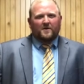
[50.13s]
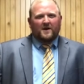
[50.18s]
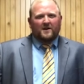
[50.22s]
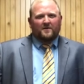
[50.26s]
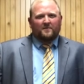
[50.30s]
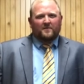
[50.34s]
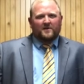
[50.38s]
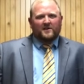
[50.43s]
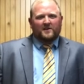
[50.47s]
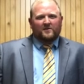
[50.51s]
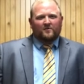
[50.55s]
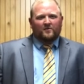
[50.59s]
you about
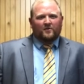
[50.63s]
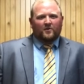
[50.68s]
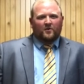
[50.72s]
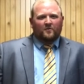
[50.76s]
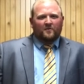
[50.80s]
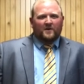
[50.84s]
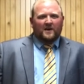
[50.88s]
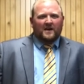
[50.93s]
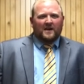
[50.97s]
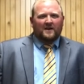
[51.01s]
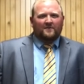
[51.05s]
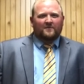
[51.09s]
a meeting we're
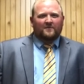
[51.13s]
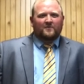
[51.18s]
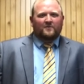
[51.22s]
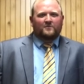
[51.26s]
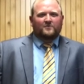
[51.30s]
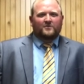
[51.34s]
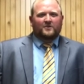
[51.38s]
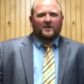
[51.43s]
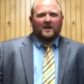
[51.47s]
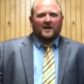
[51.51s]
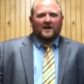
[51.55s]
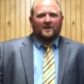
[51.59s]
going to be having
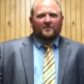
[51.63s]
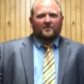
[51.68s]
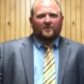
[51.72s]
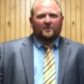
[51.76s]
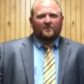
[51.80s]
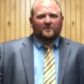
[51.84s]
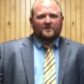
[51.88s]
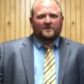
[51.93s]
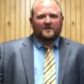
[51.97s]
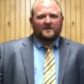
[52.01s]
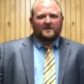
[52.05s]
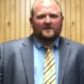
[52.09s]
on July
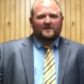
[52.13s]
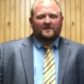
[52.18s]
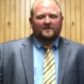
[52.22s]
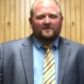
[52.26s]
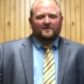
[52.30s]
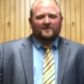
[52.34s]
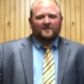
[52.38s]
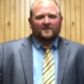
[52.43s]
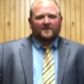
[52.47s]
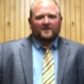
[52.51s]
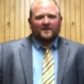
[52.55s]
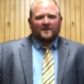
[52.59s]

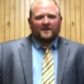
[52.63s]
13th.